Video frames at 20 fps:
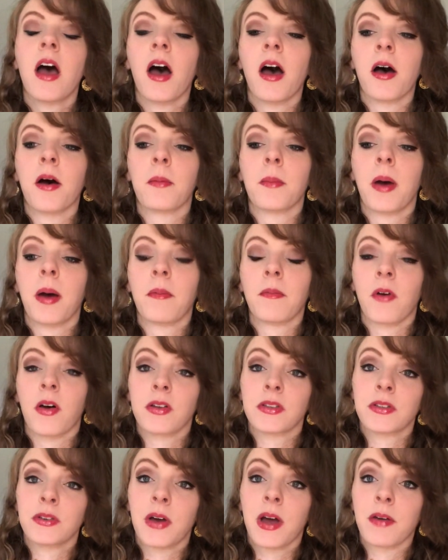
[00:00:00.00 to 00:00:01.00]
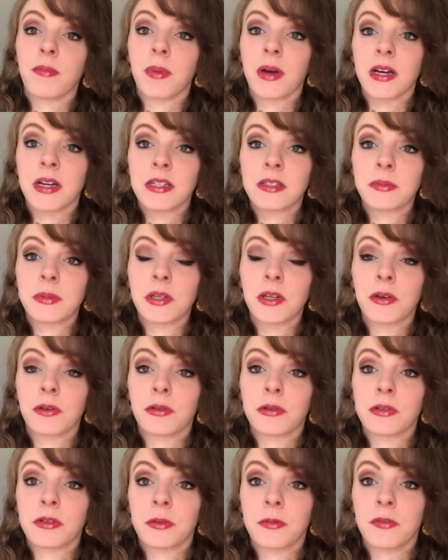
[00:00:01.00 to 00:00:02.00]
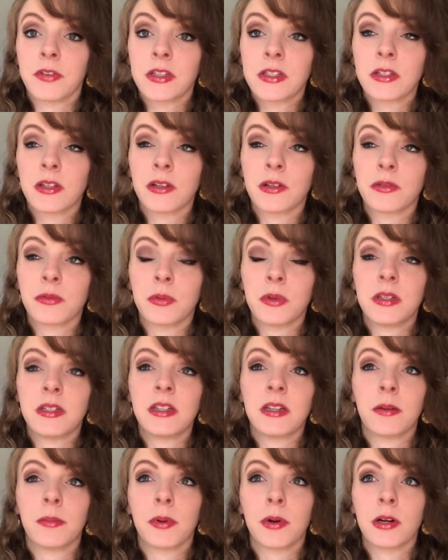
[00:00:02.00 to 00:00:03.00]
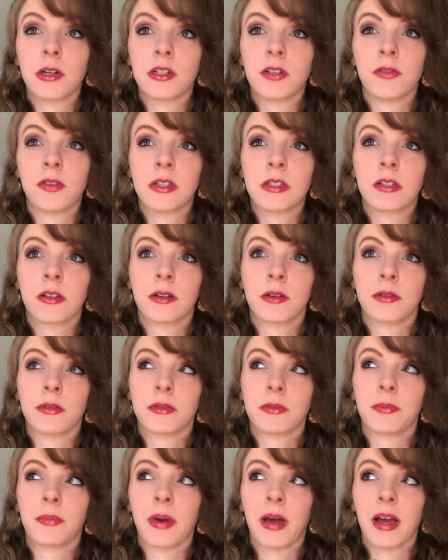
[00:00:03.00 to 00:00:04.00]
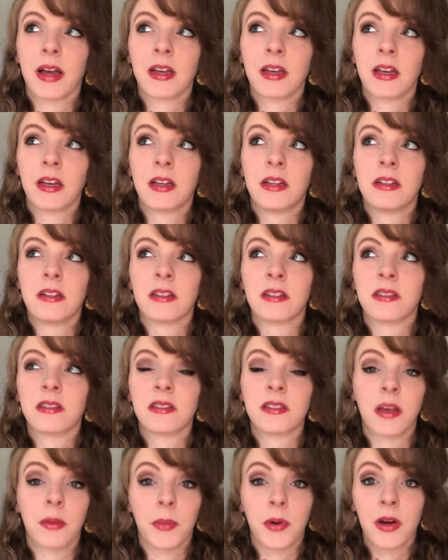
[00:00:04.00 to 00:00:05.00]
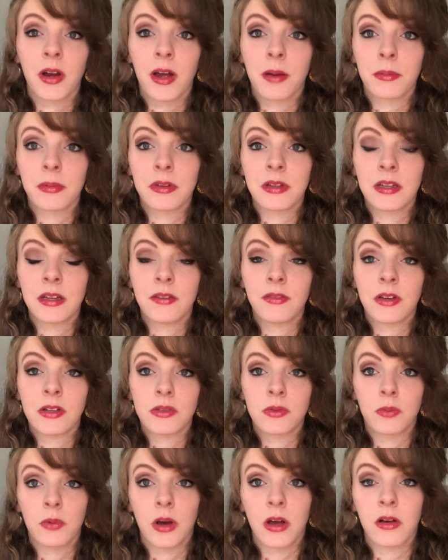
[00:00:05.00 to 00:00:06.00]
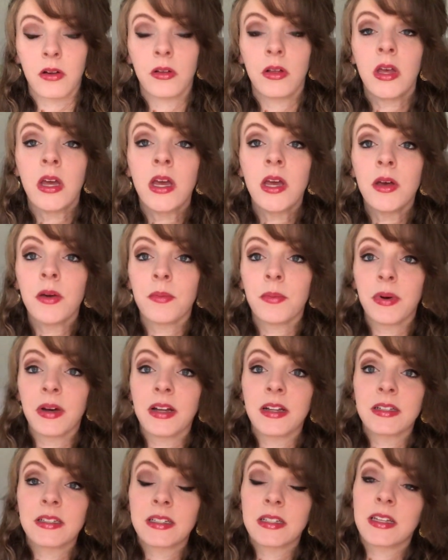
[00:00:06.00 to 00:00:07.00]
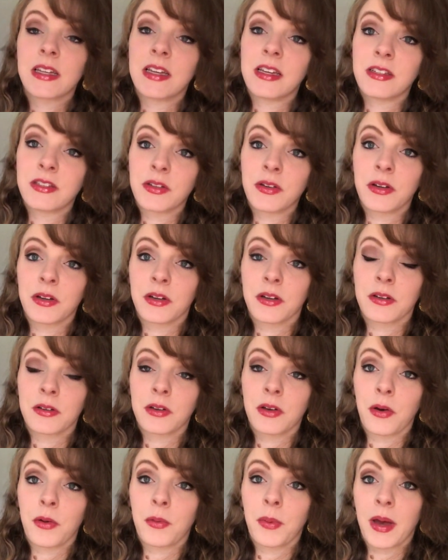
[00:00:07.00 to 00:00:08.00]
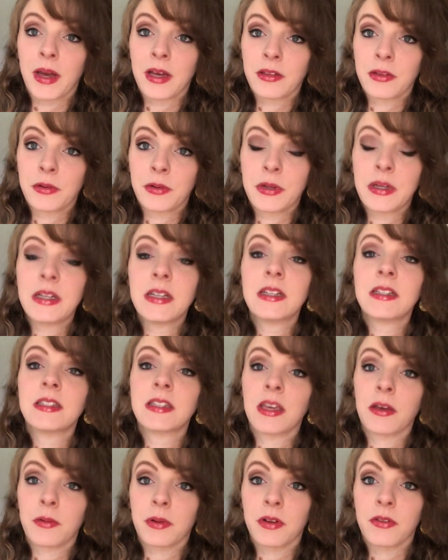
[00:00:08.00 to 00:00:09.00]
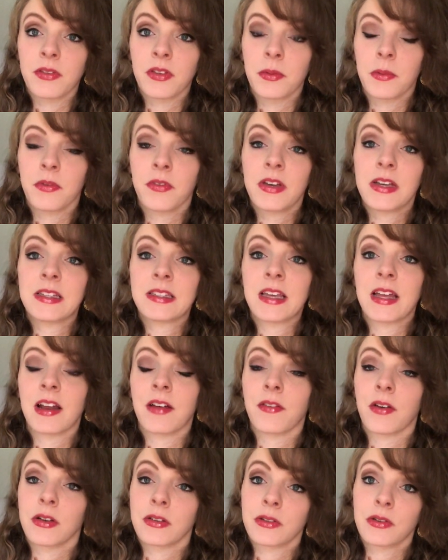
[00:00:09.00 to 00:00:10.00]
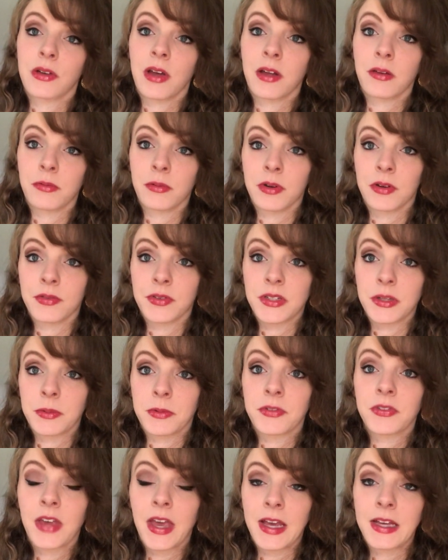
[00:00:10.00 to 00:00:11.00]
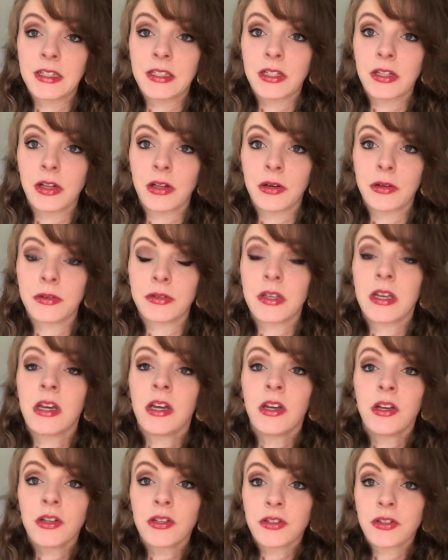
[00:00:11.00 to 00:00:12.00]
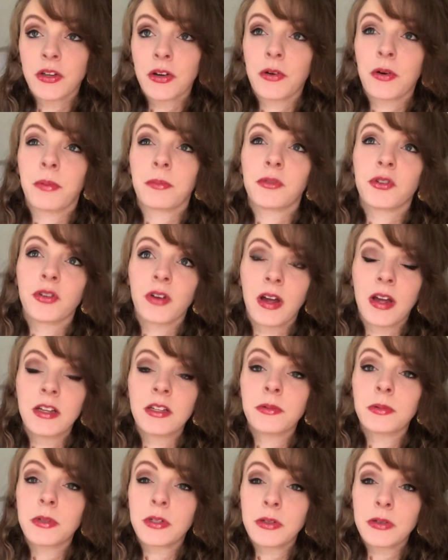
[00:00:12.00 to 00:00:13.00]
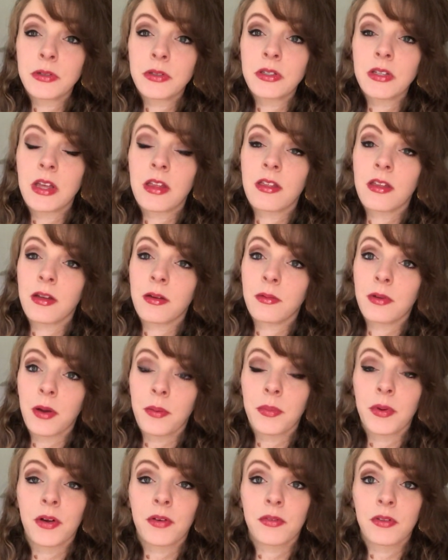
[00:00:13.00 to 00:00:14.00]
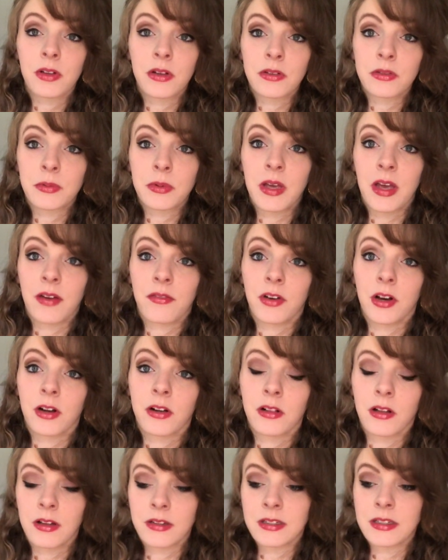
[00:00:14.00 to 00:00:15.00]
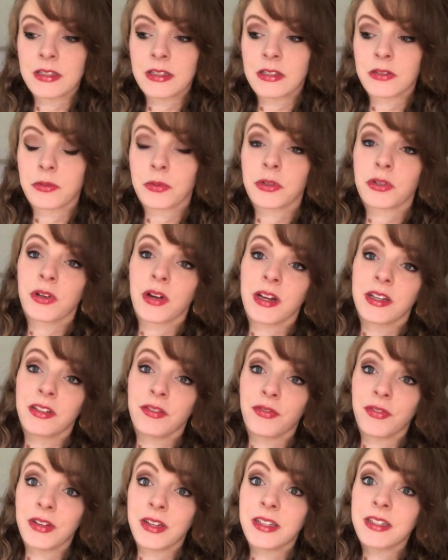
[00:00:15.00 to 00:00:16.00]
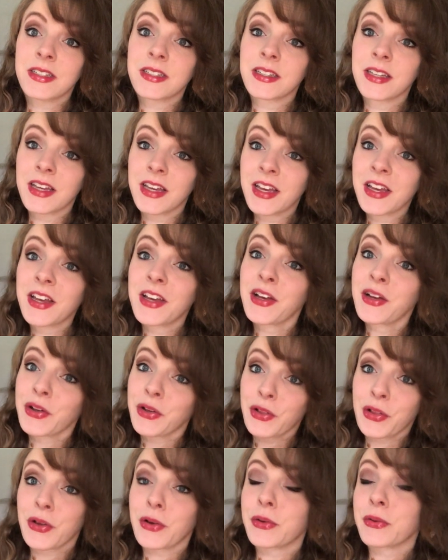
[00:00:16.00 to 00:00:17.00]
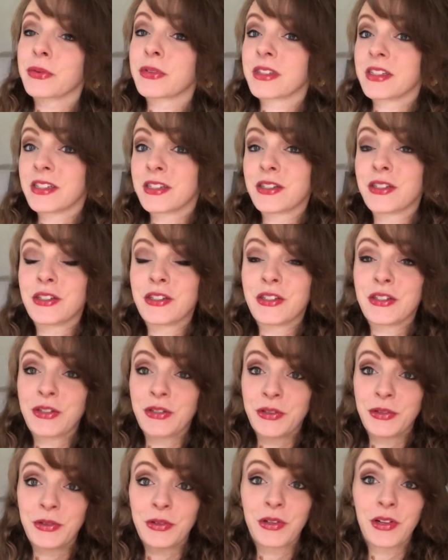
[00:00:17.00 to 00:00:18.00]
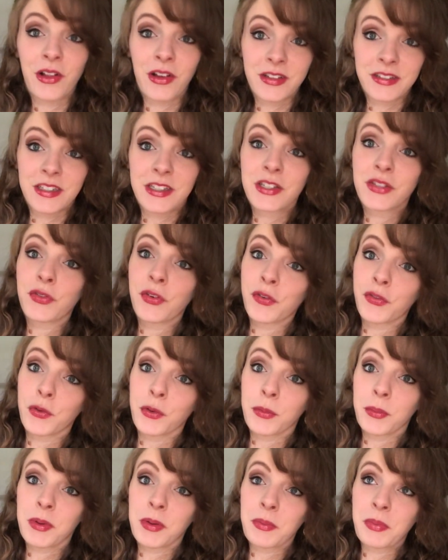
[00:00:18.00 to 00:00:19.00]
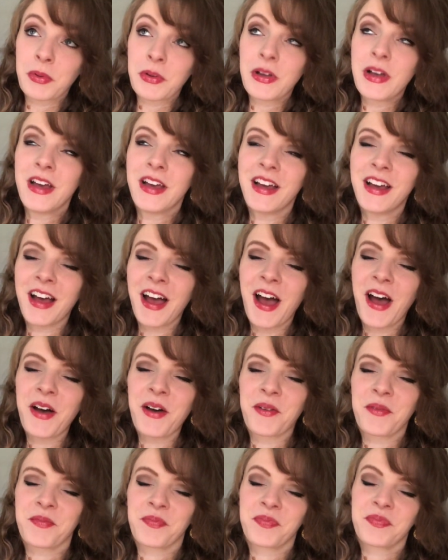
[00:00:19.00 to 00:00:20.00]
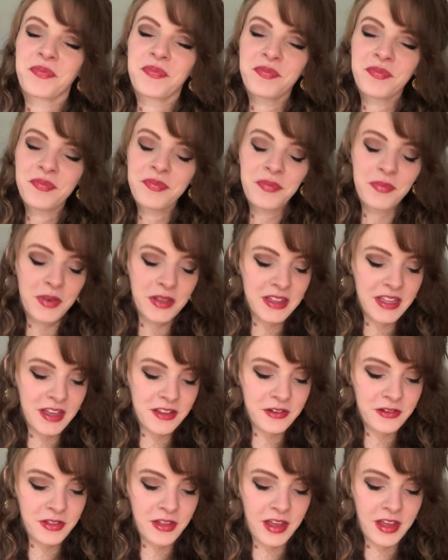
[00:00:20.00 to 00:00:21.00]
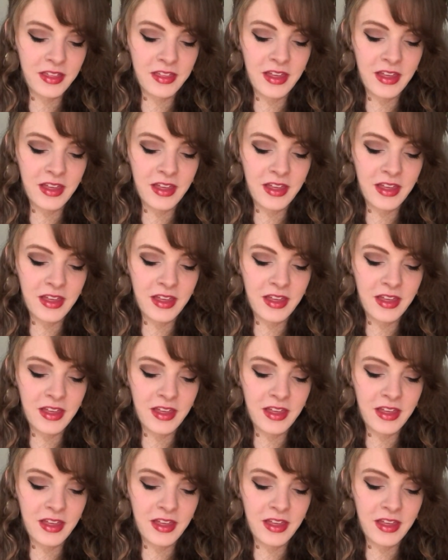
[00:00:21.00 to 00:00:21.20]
I've also had my husband go through some of his clothes. We did a purge of his clothes back in the summer, I believe, as well, but he's gonna go back through his, get rid of some of his, and I've also gotten rid of some of Cade's clothes. So I'm trying to reduce the number of clothes we have in our closet since we're trying to fit clothes into 2 closets for 4 people. But the other thing